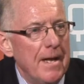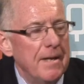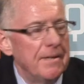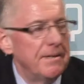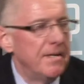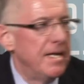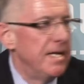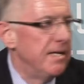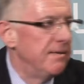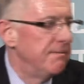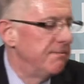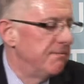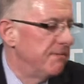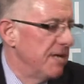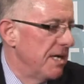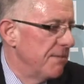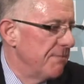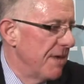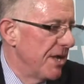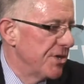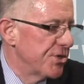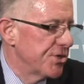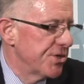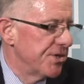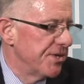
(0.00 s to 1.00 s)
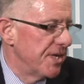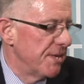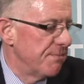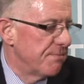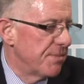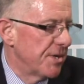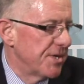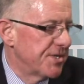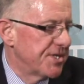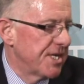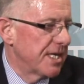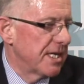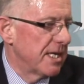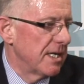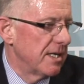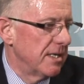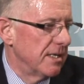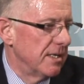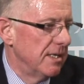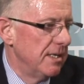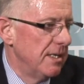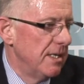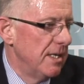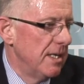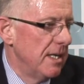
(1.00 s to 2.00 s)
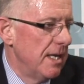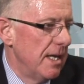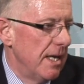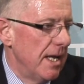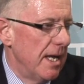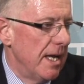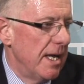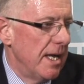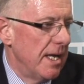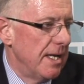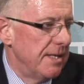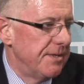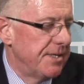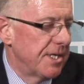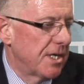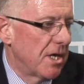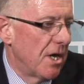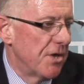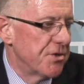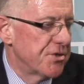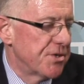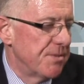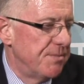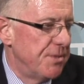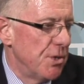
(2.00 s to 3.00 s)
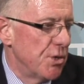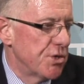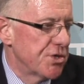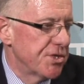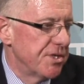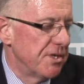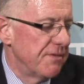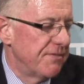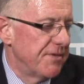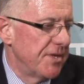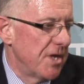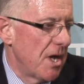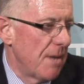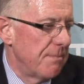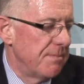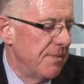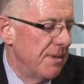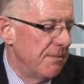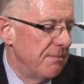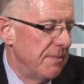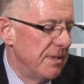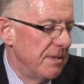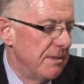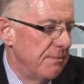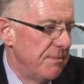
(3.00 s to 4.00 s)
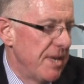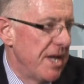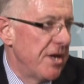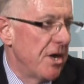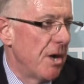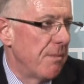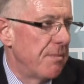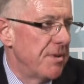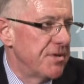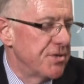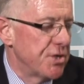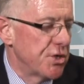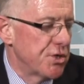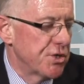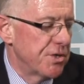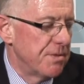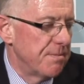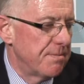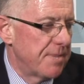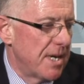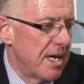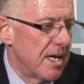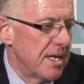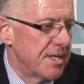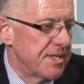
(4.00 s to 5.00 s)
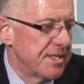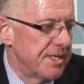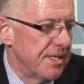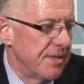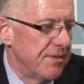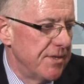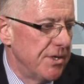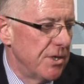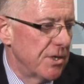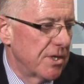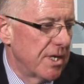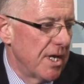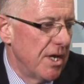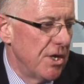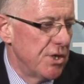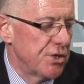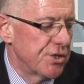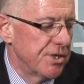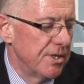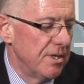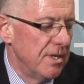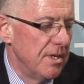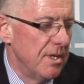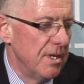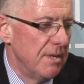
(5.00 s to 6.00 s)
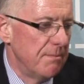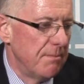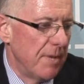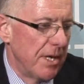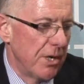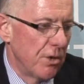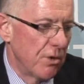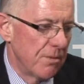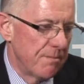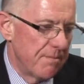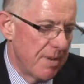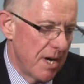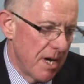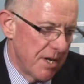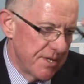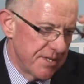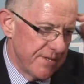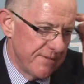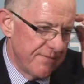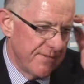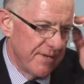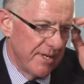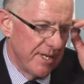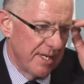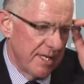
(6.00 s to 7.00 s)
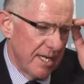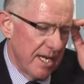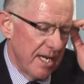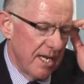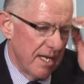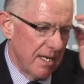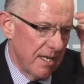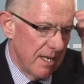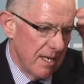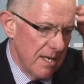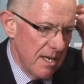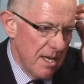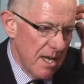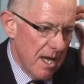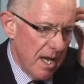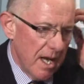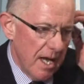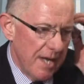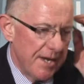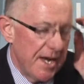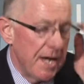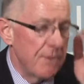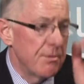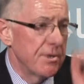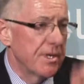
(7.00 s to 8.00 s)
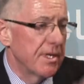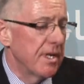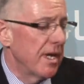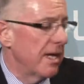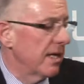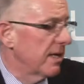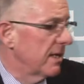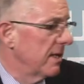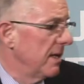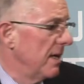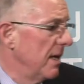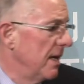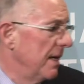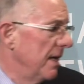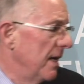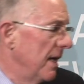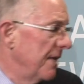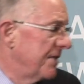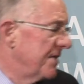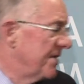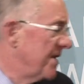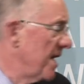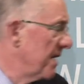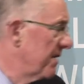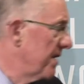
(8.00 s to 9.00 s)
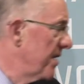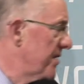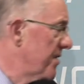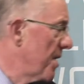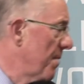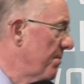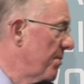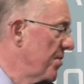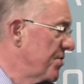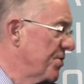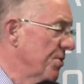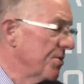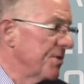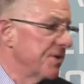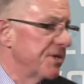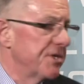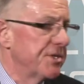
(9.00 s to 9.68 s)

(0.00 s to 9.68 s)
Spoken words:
He mentioned in particular the contribution of the main opposition party on the occasion, my own party, Fine Gael. And I would like to take this opportunity